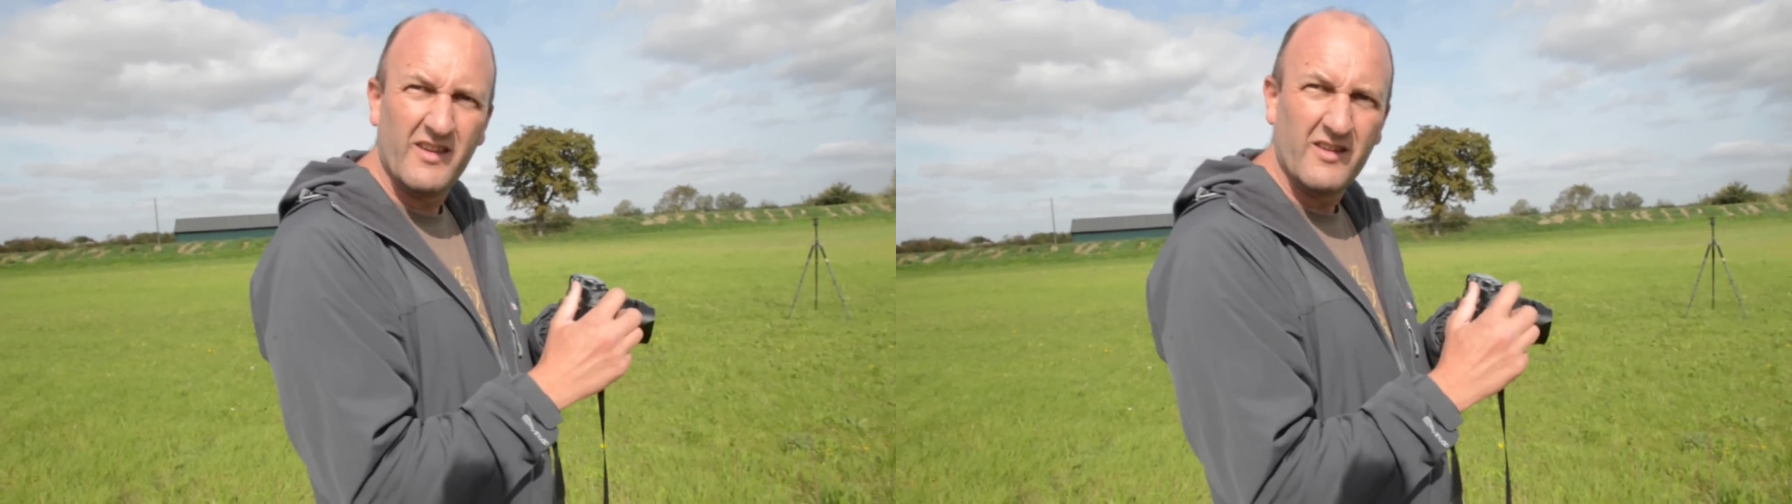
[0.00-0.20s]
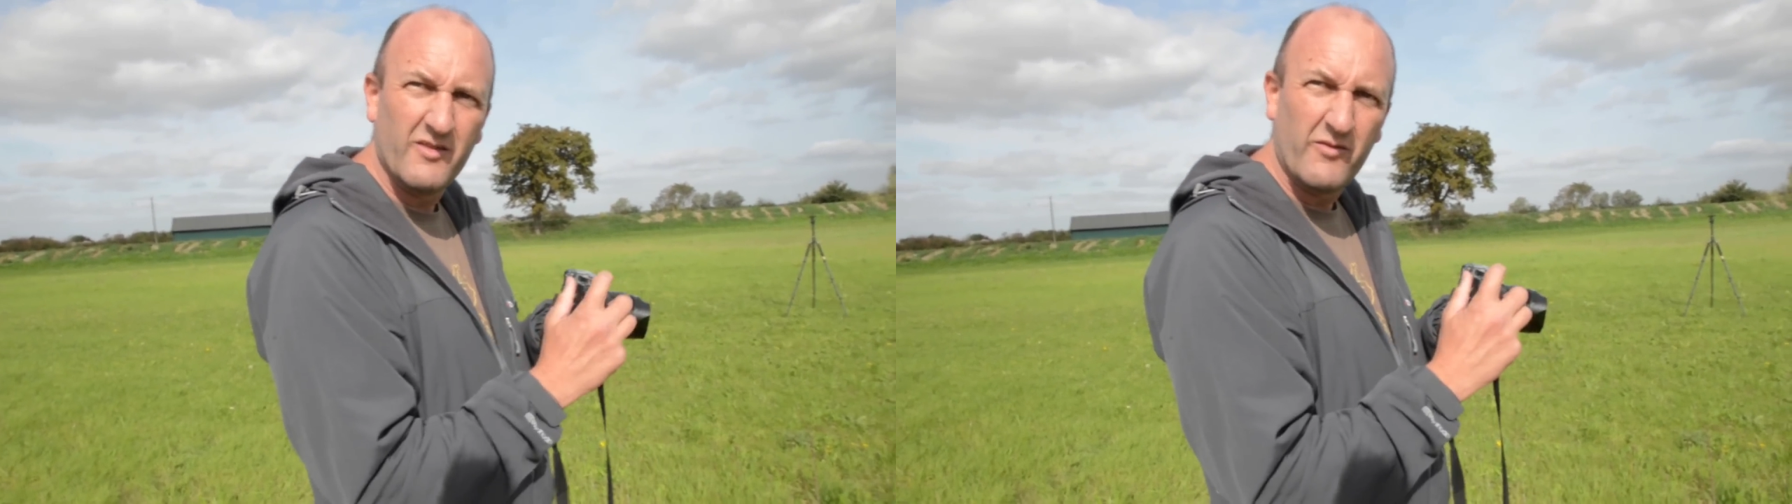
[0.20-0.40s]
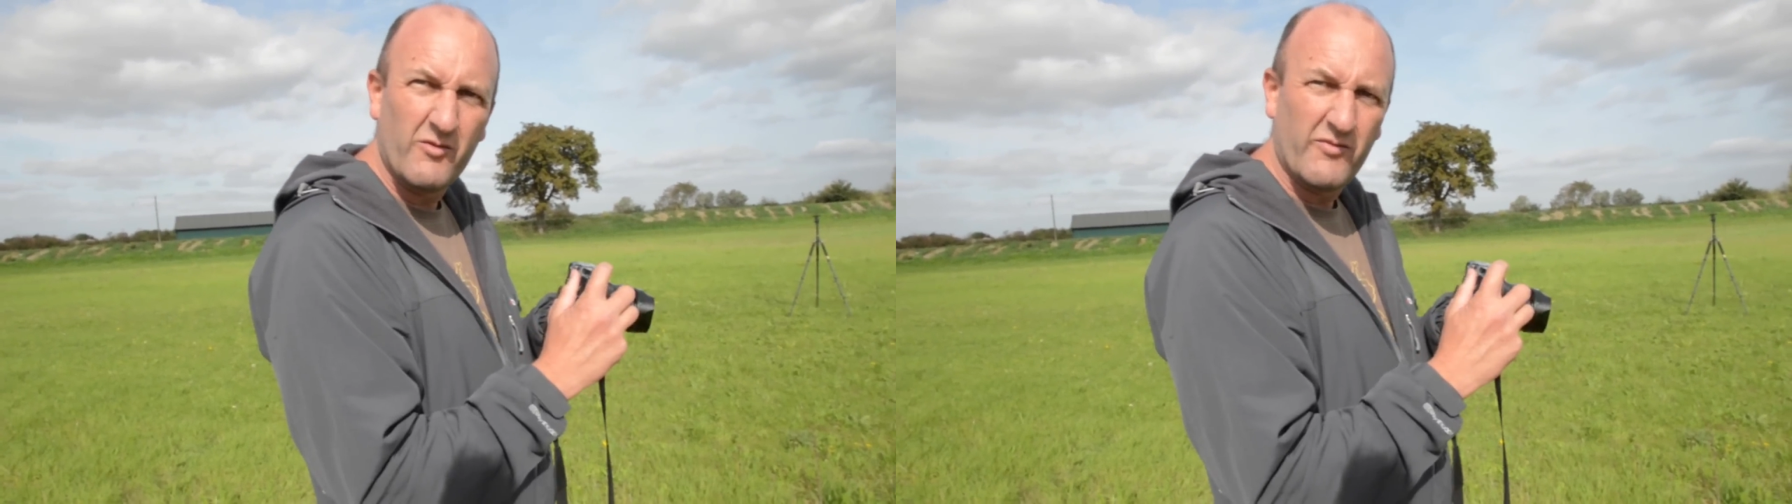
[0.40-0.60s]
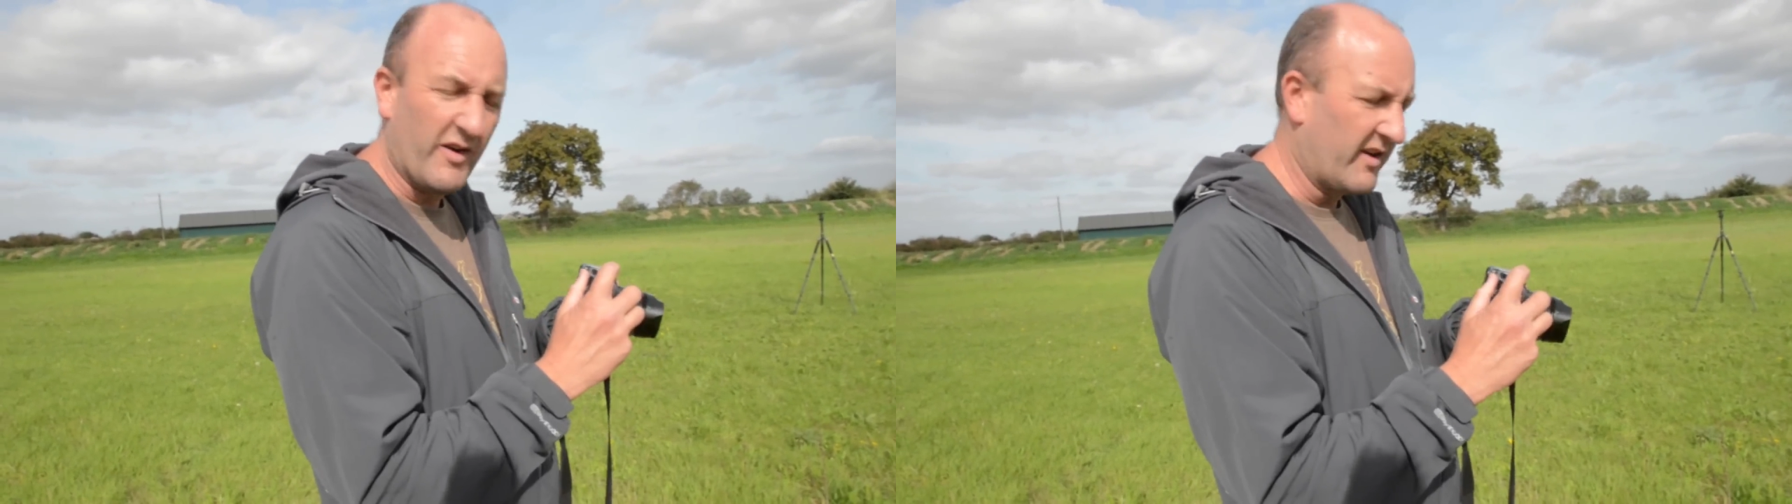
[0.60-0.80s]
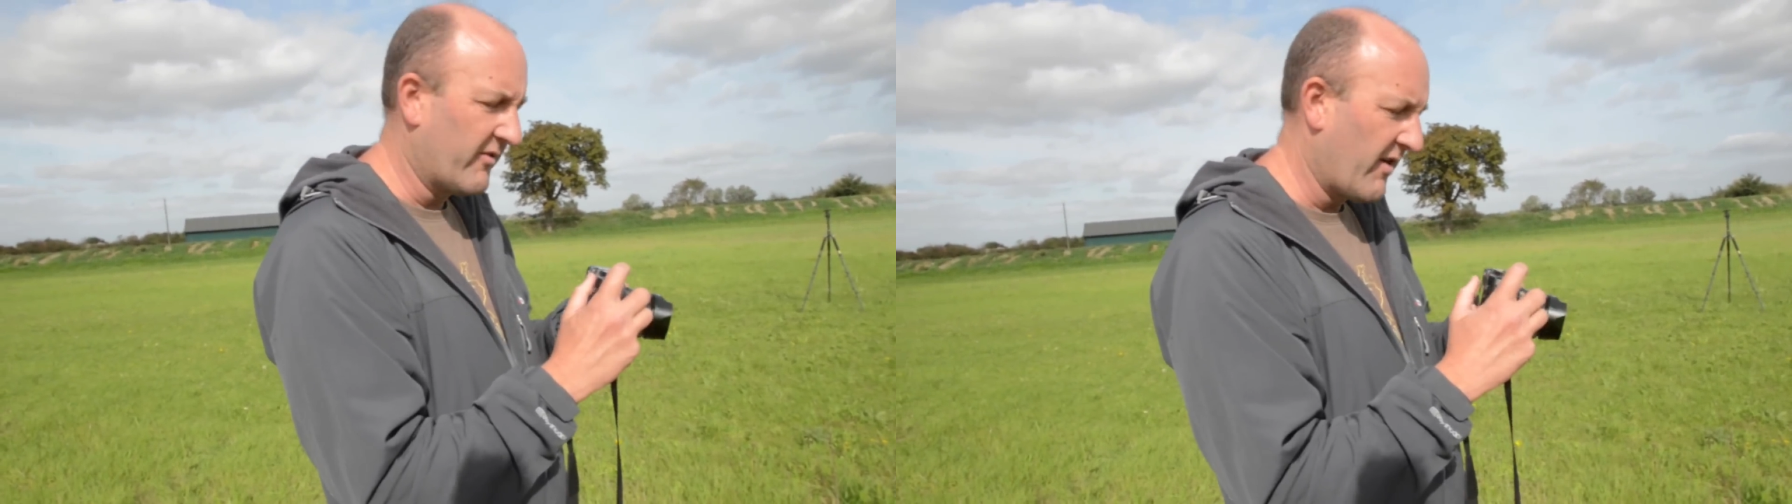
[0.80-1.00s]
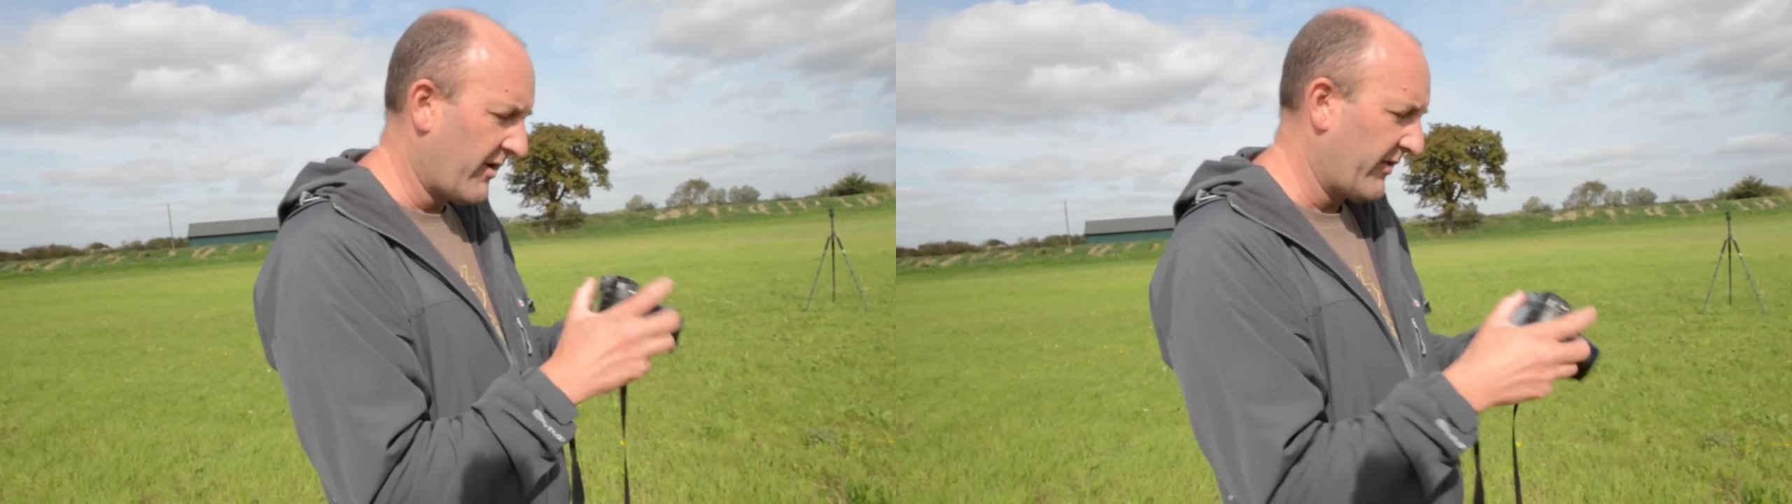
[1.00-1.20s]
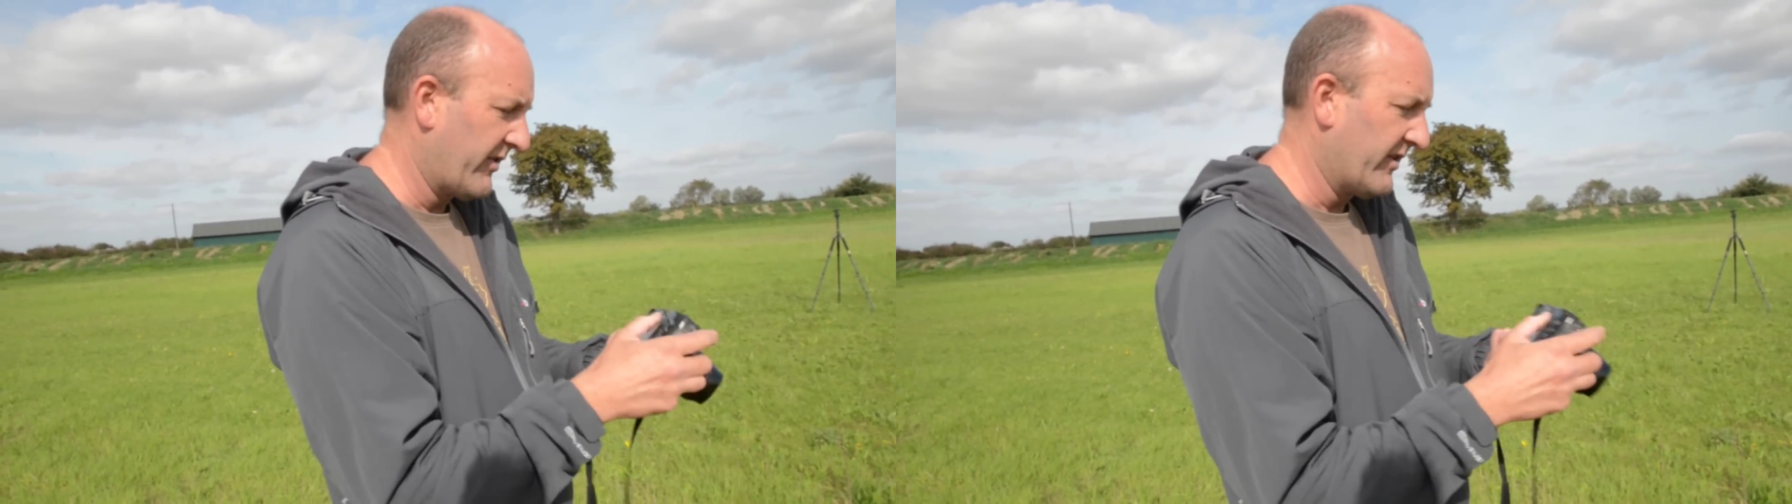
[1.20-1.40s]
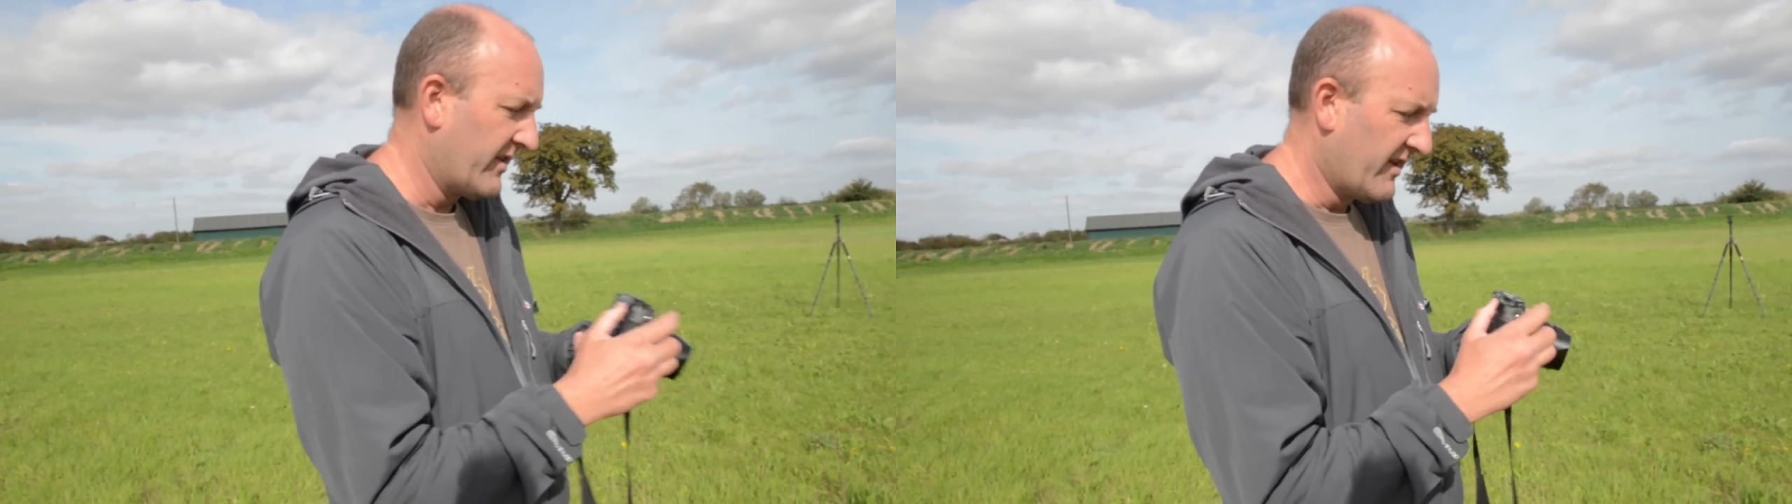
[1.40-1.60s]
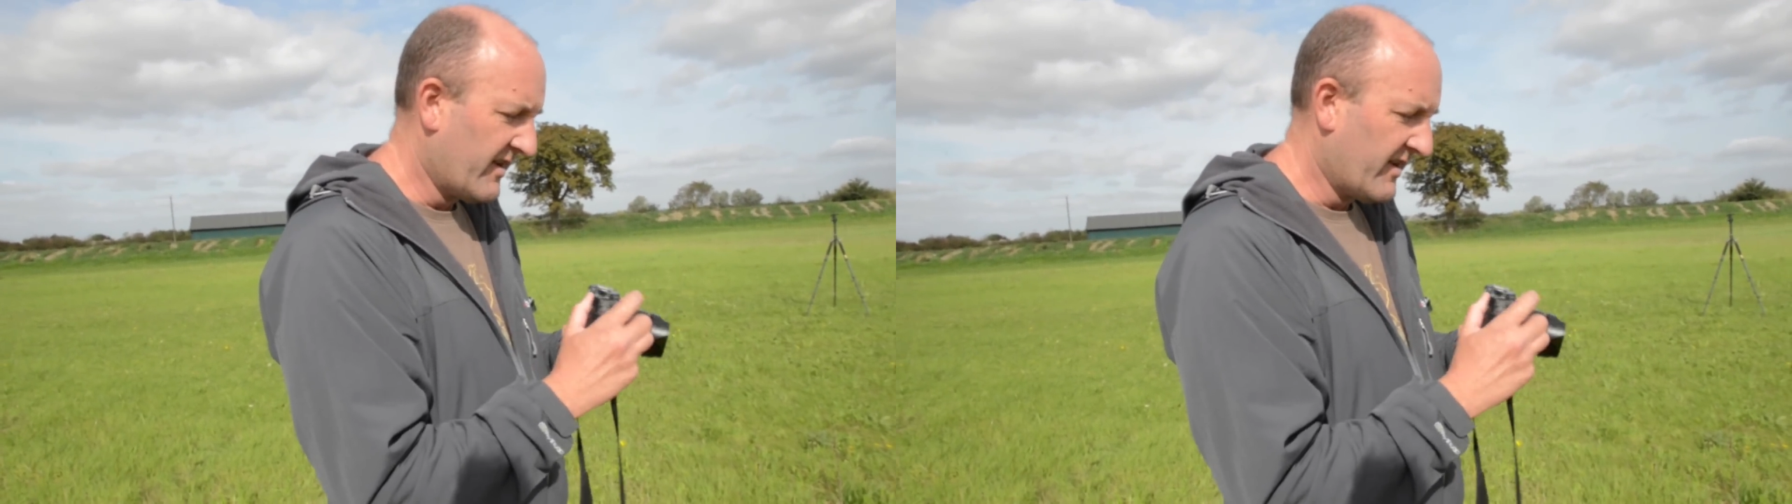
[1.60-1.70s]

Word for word: into the viewfinder rather yeah. than.